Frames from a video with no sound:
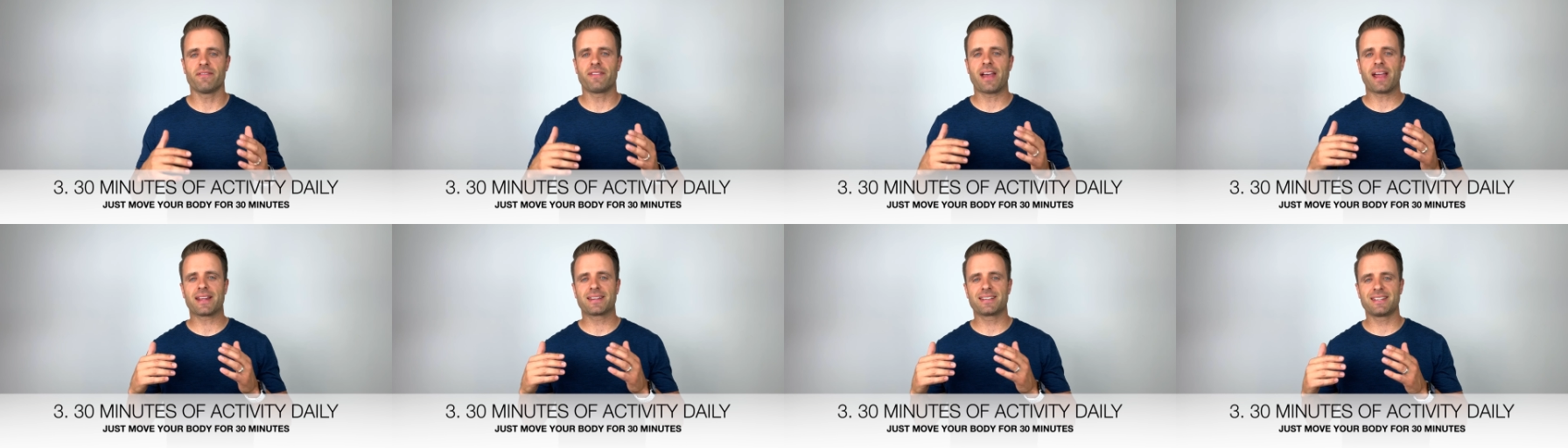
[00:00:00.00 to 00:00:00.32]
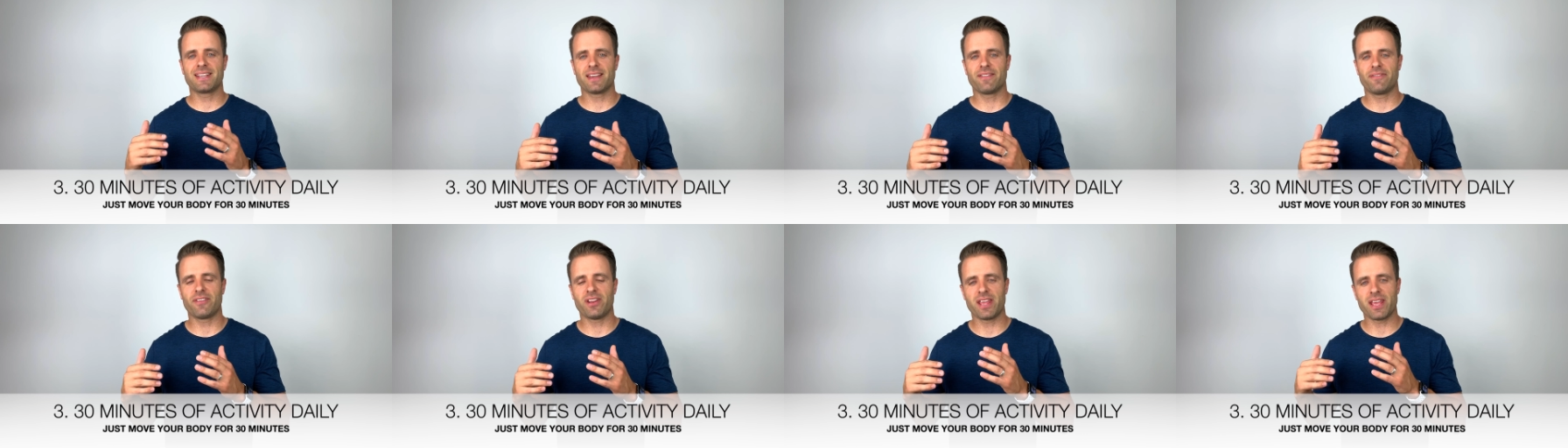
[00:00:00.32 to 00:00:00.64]

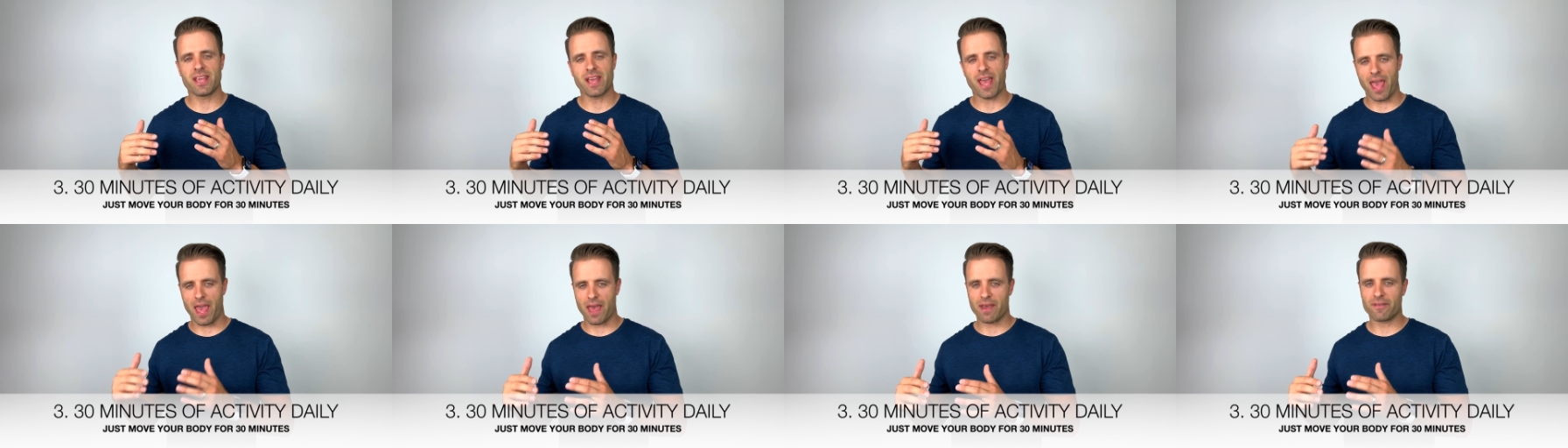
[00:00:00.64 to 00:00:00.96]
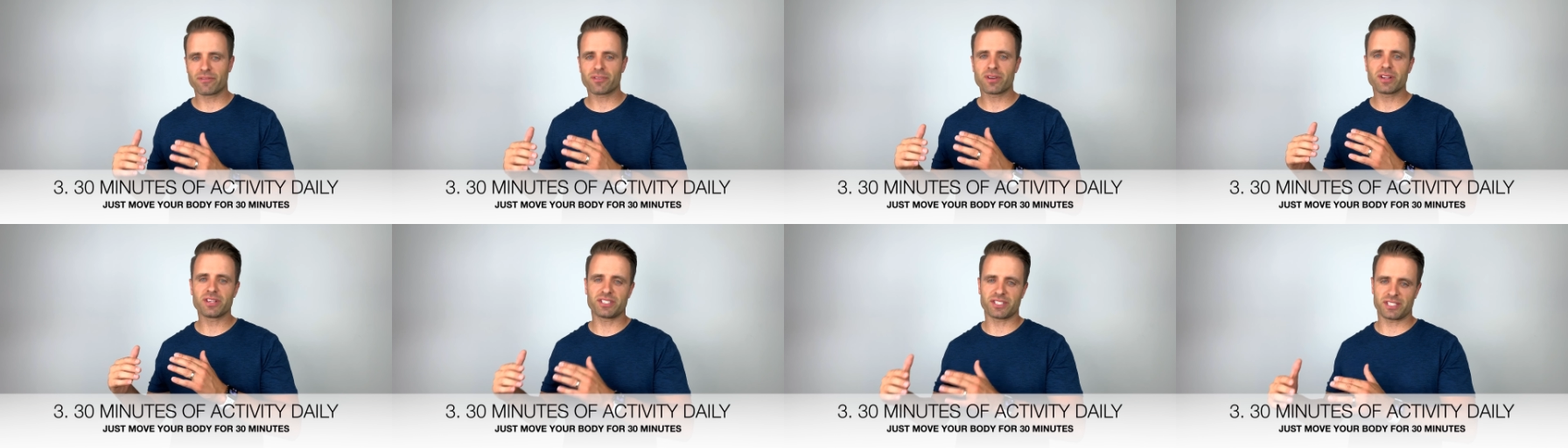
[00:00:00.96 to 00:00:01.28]
activity
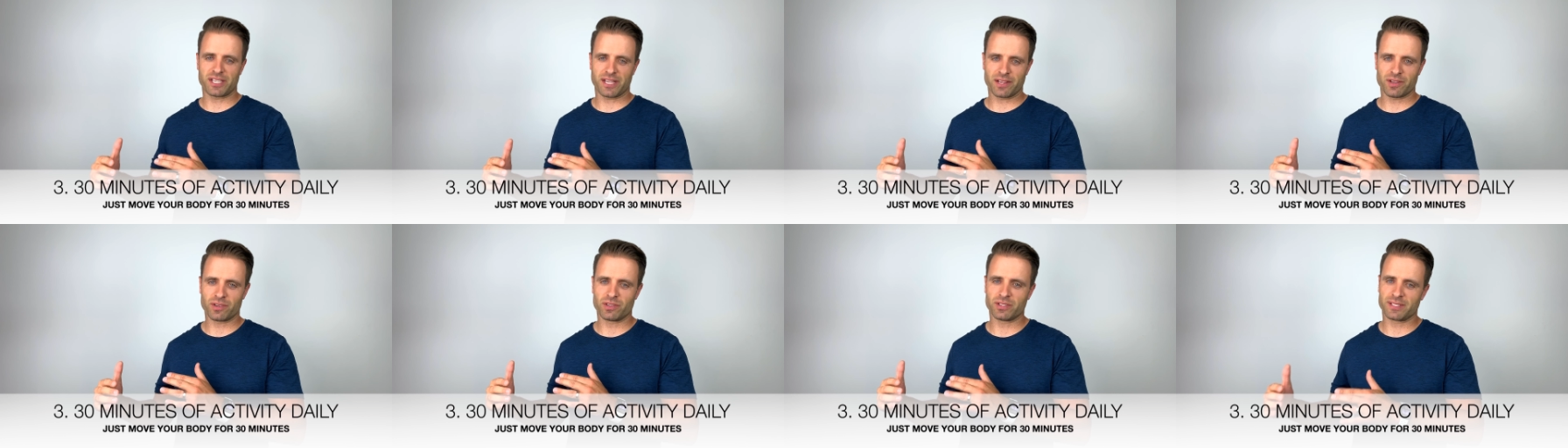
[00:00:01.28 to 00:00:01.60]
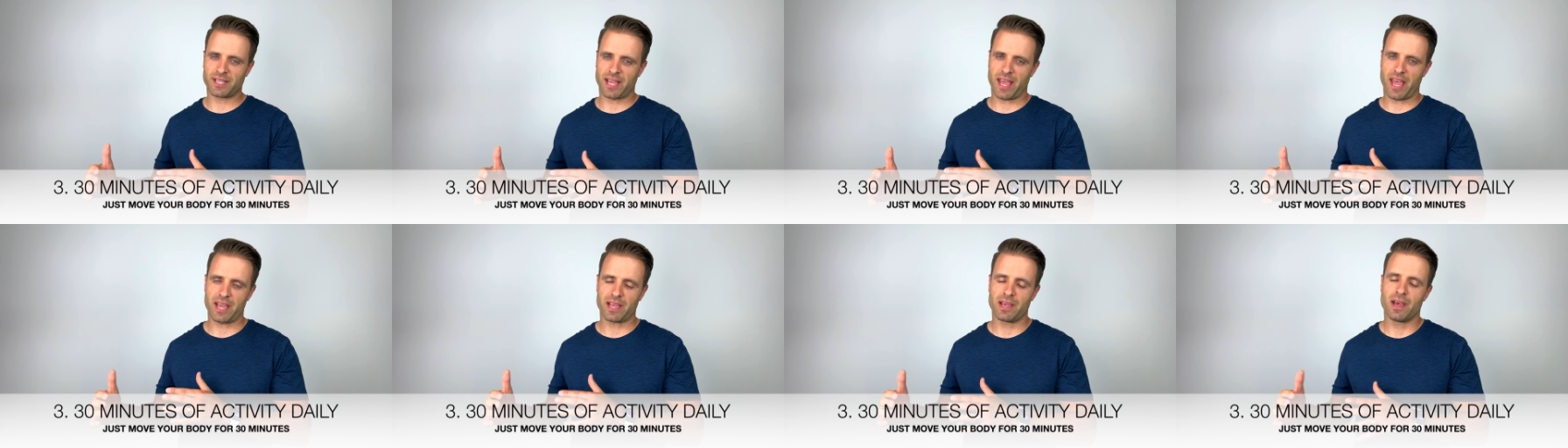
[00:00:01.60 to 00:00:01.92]
every single
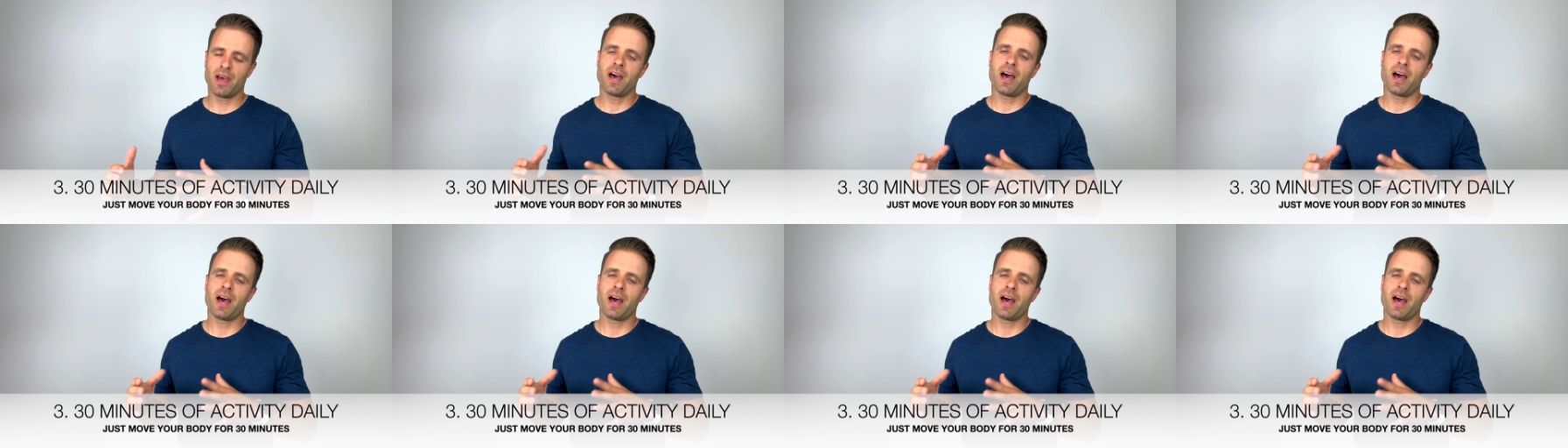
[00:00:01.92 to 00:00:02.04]
day.